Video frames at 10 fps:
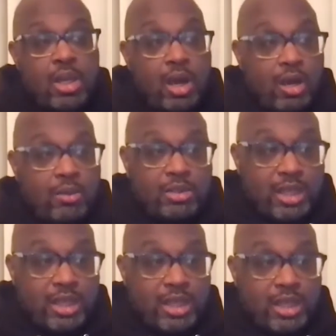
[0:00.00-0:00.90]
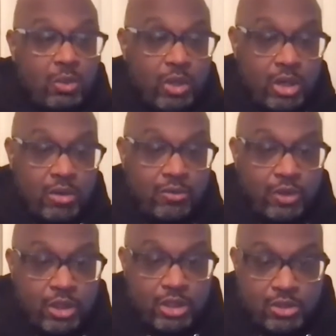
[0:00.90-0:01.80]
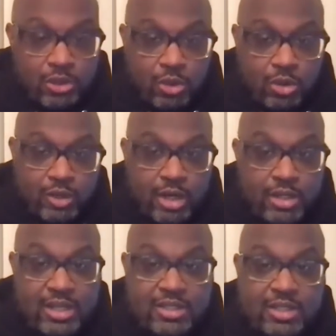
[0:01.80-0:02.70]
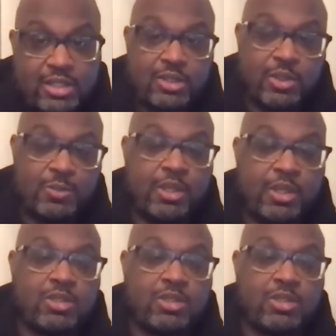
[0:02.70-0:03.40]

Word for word: um, to say you know we are in full control of our destiny, so to speak.